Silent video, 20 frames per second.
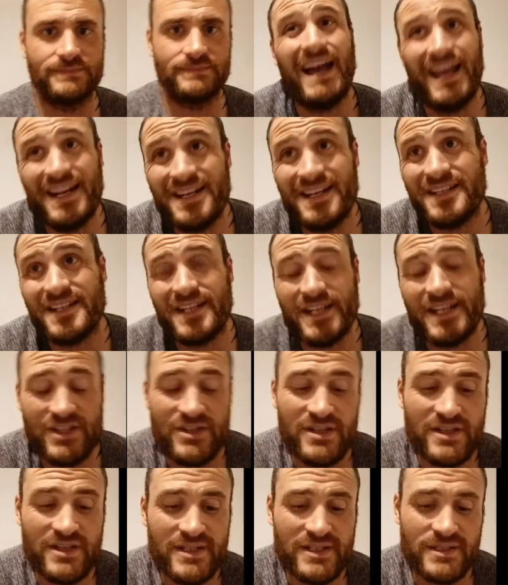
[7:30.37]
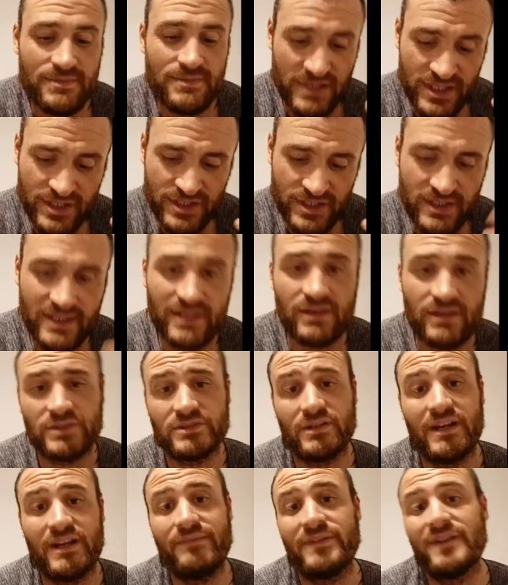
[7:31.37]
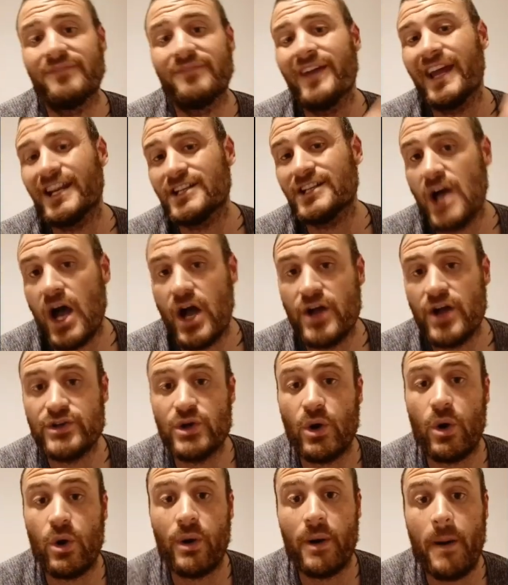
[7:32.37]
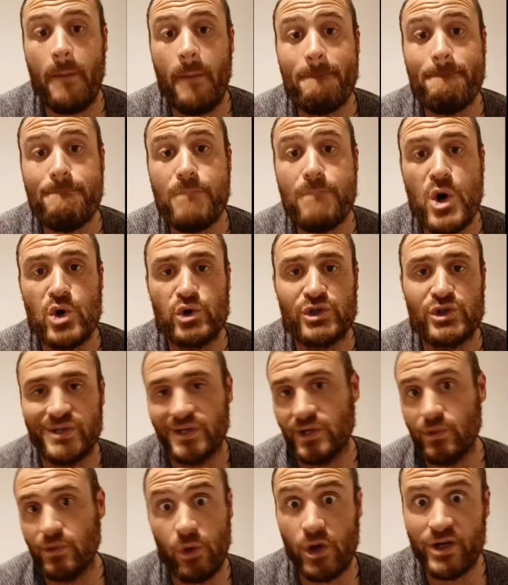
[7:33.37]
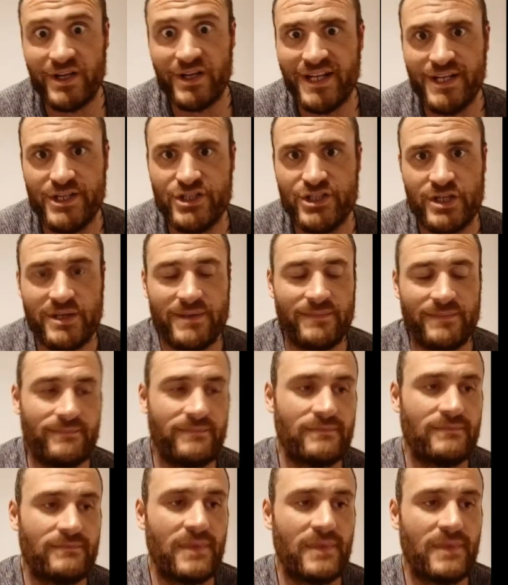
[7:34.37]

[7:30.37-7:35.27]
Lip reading: And estrogen depletion can also have an effect on your motor coordination.